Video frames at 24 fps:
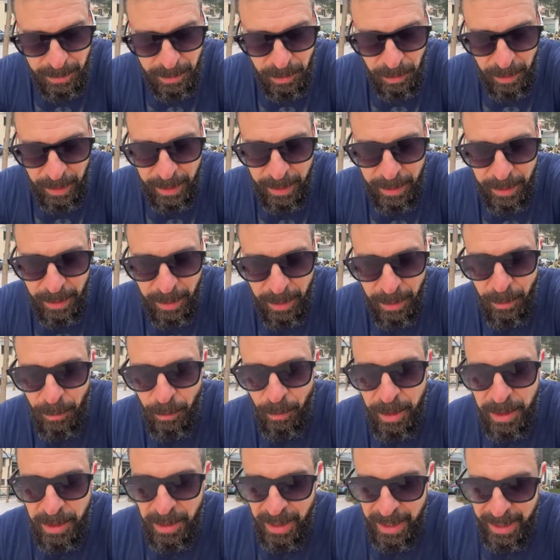try to
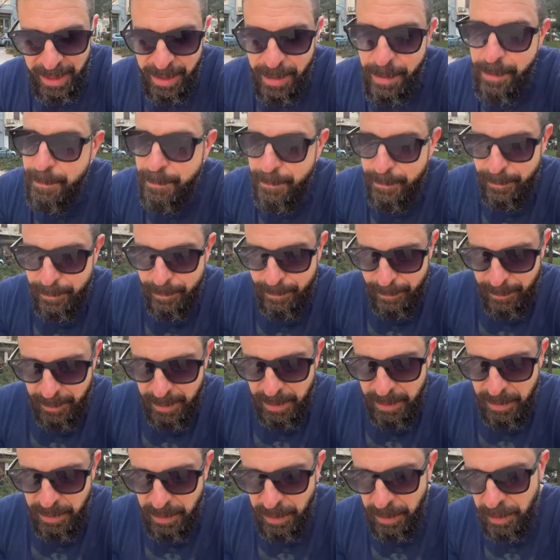relay
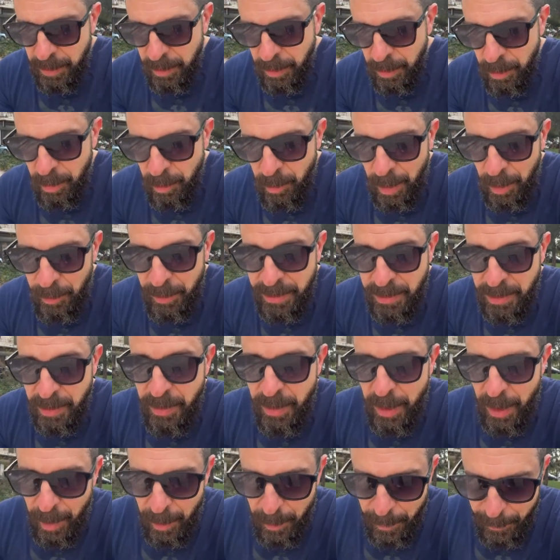to you what we
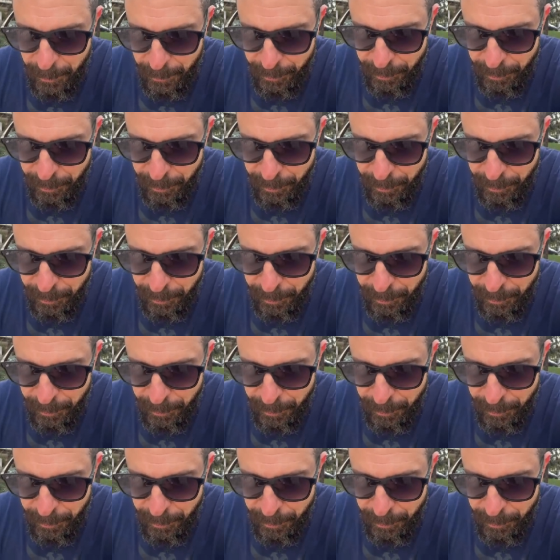do know.